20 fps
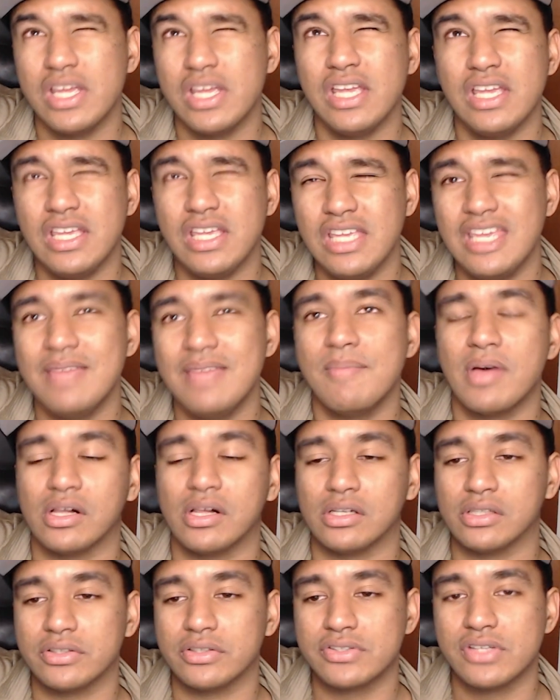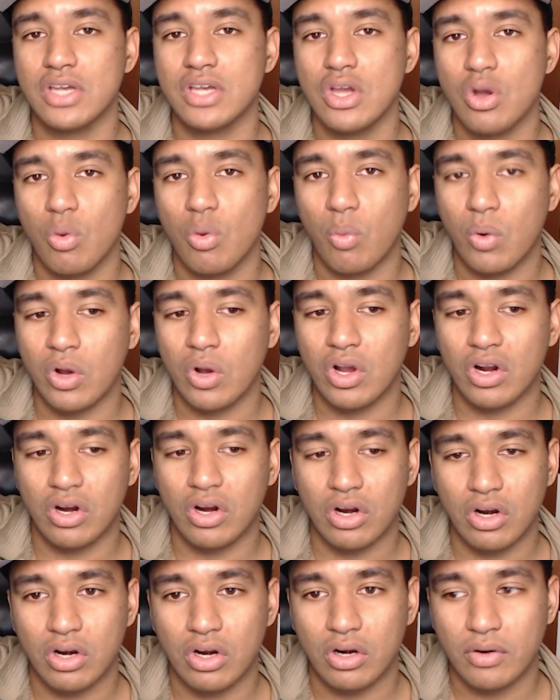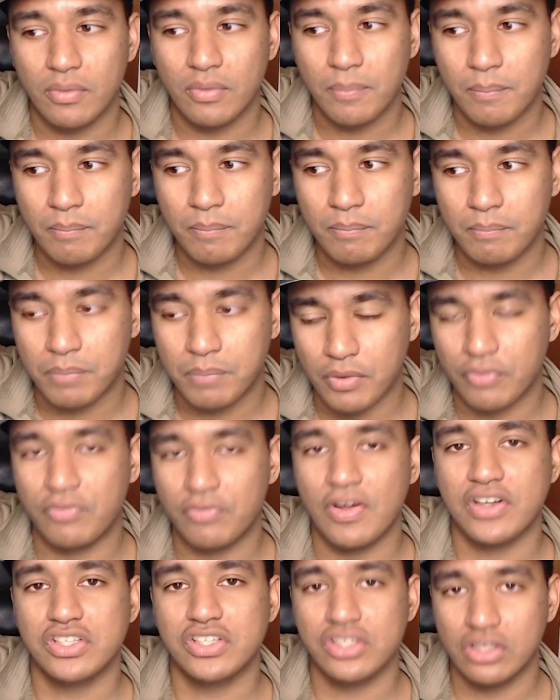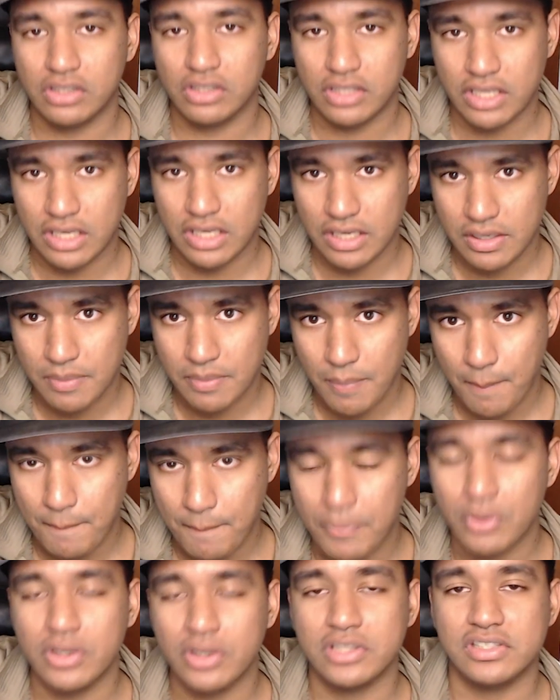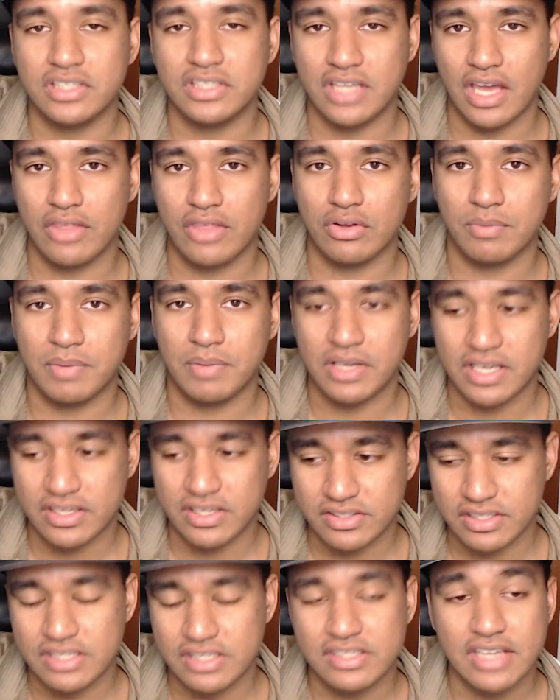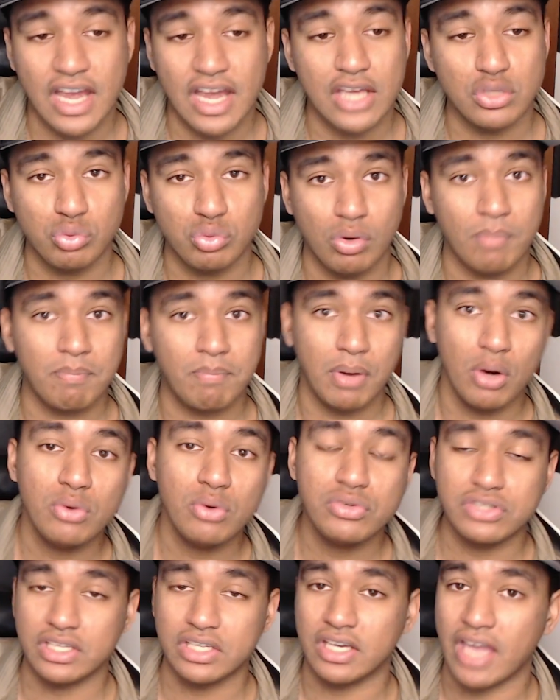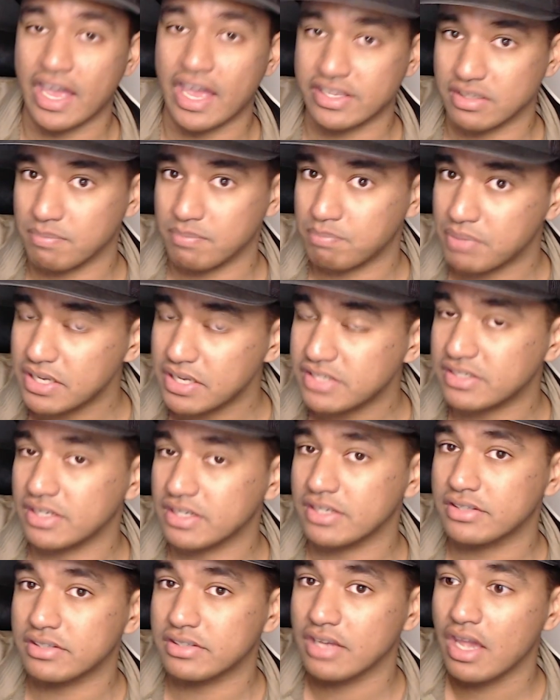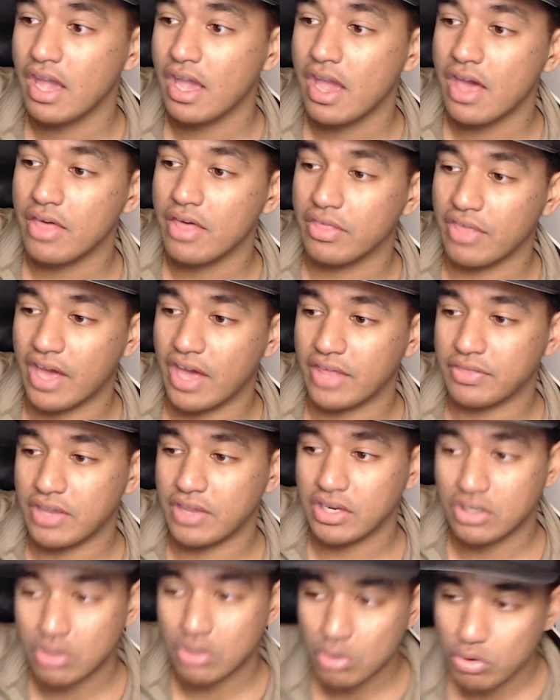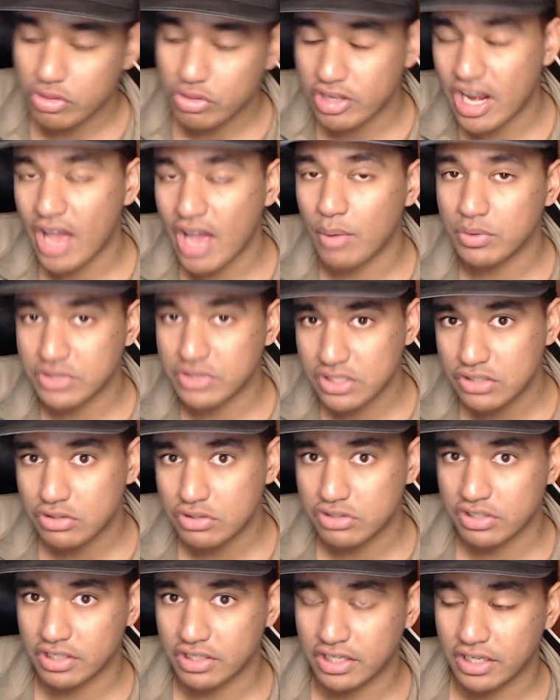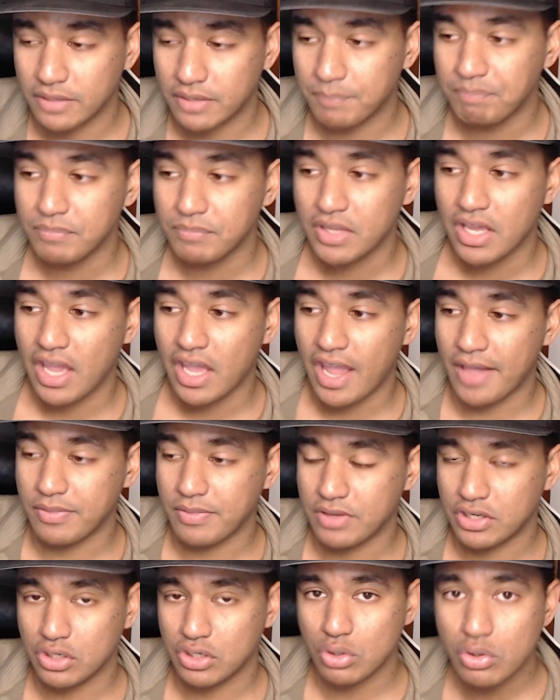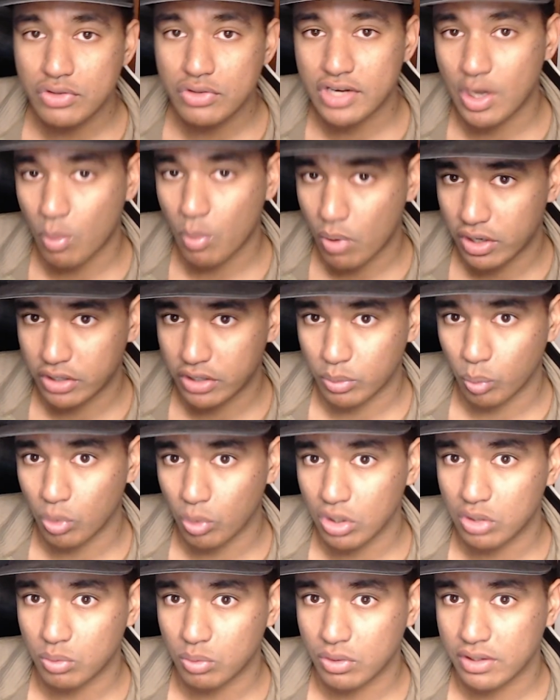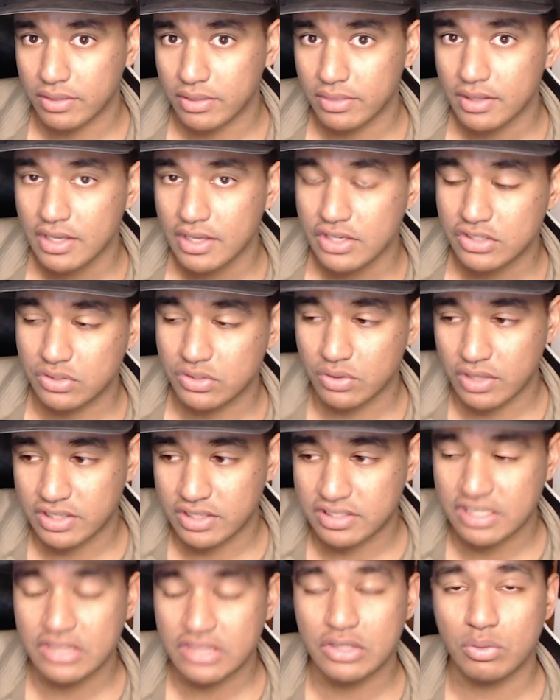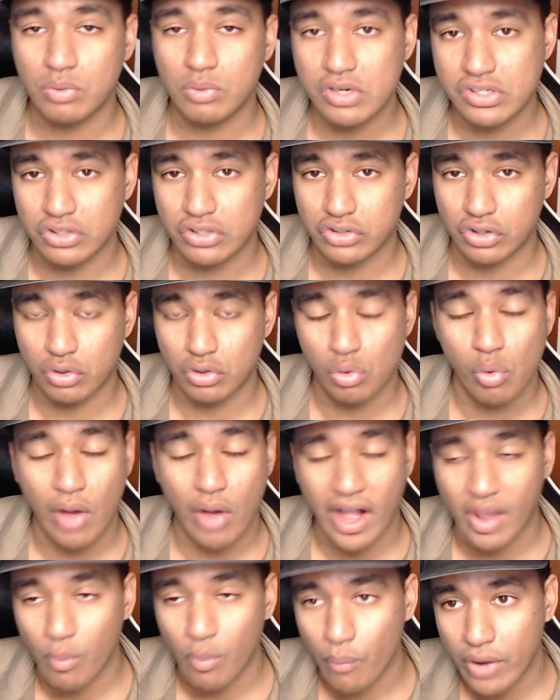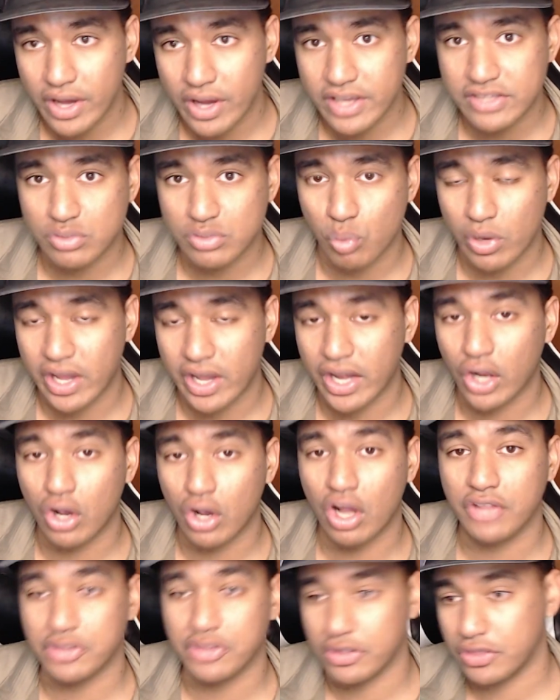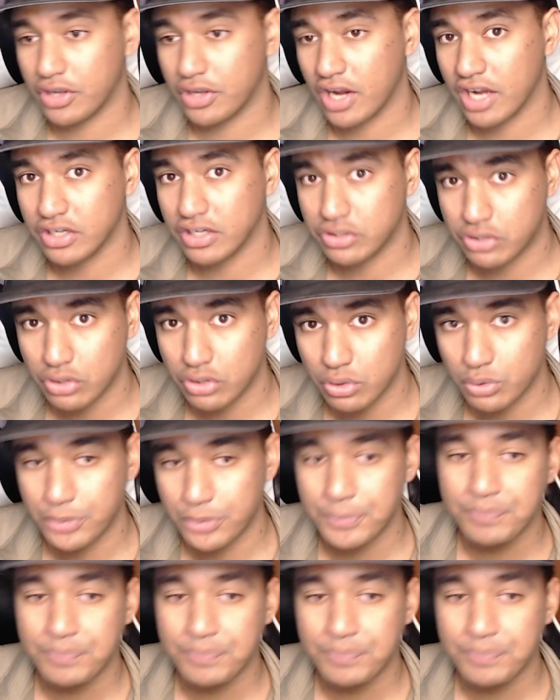emails were professionally put together because these guys were posing as a business that they knew that I was interested in, and they knew that I wanted to work with. So they did their research on who I was, what kind of content that I do,